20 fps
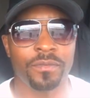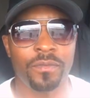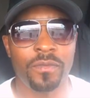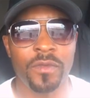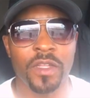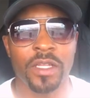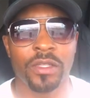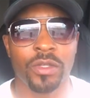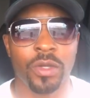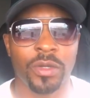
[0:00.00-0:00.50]

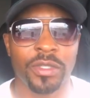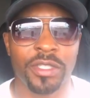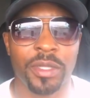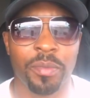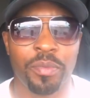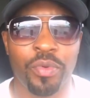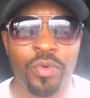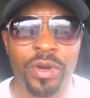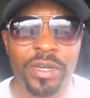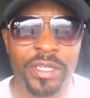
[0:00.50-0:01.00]
So it's
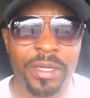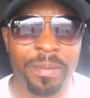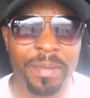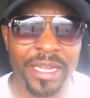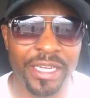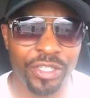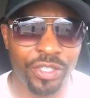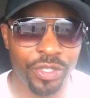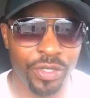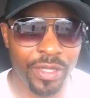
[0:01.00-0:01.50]
important to
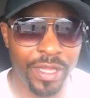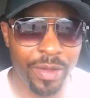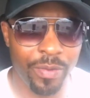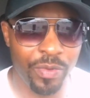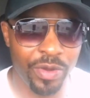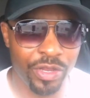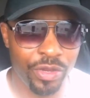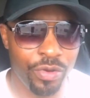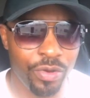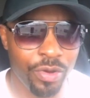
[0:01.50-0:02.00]
make sure that
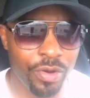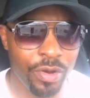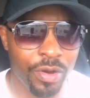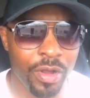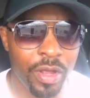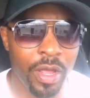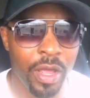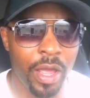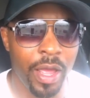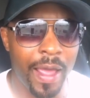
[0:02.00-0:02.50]
when you're
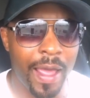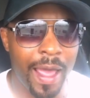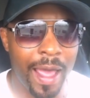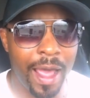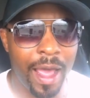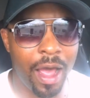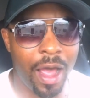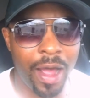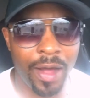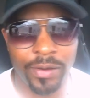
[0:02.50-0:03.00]

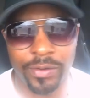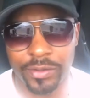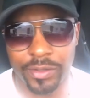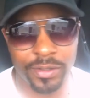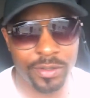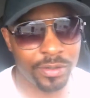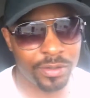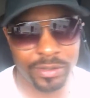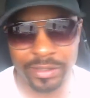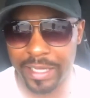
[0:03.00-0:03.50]

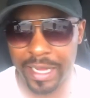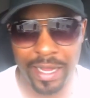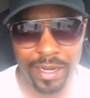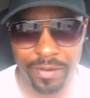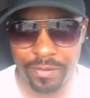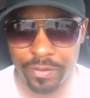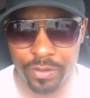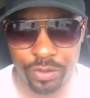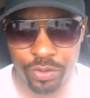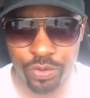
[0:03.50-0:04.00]
outside
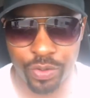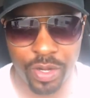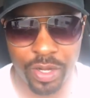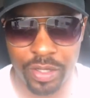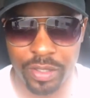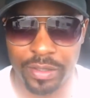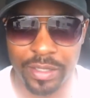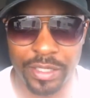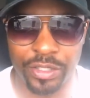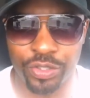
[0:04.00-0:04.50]
of the truck,
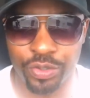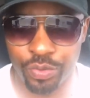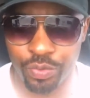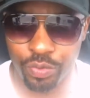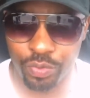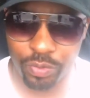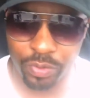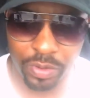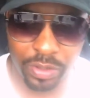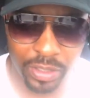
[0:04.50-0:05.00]
that you
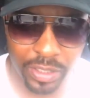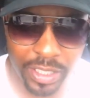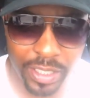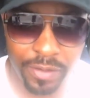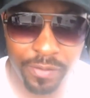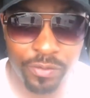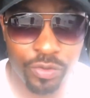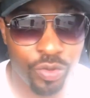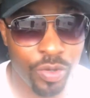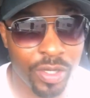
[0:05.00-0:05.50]

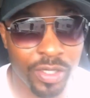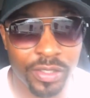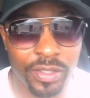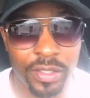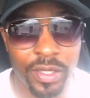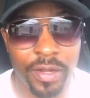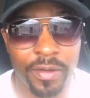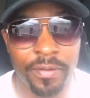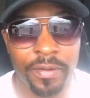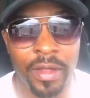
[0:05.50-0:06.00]
leave truck
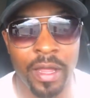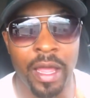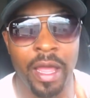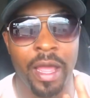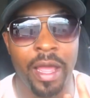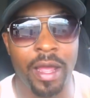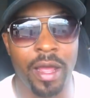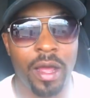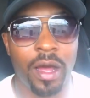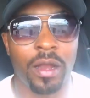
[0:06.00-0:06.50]
stuff
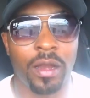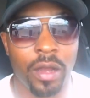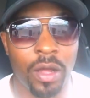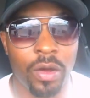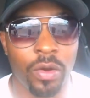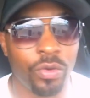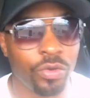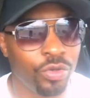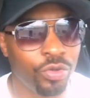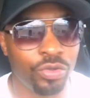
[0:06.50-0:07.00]

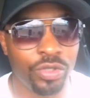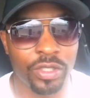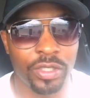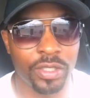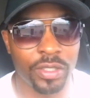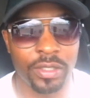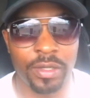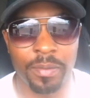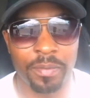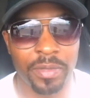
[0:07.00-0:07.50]
alone. You
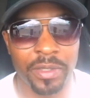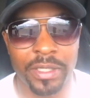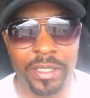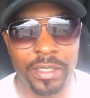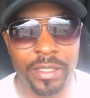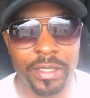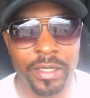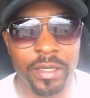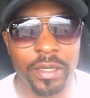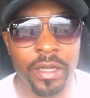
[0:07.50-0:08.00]
just
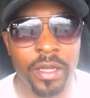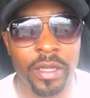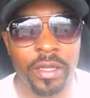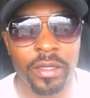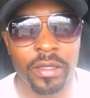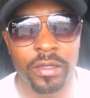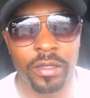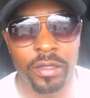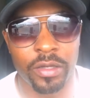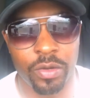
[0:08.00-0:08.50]
completely
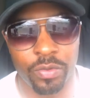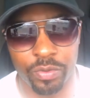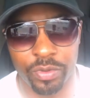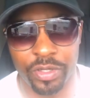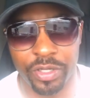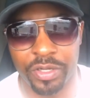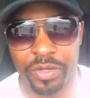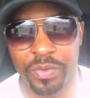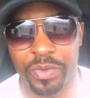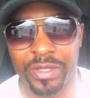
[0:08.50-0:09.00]
don't
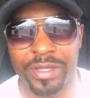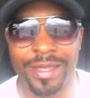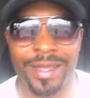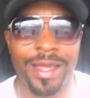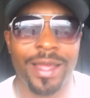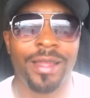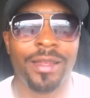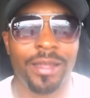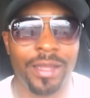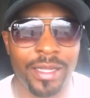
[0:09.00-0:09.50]
deal with it,
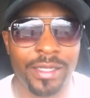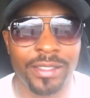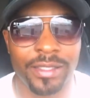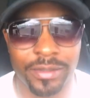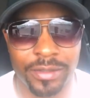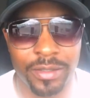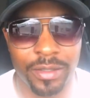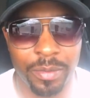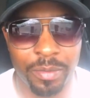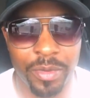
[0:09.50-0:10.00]
unless
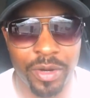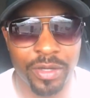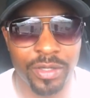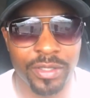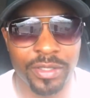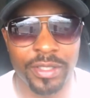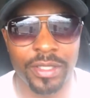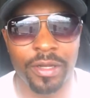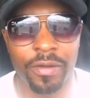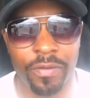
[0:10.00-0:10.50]
it's an
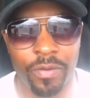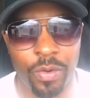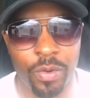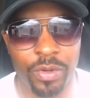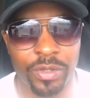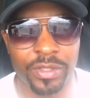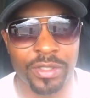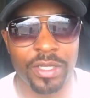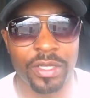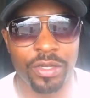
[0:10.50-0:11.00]
emergency. Of
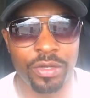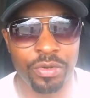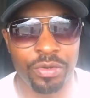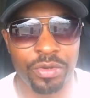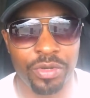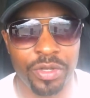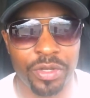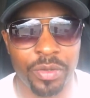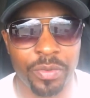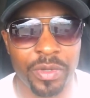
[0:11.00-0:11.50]
course, then you
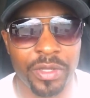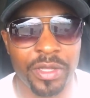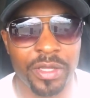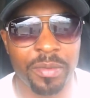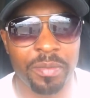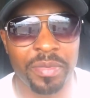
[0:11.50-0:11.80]
deal with it.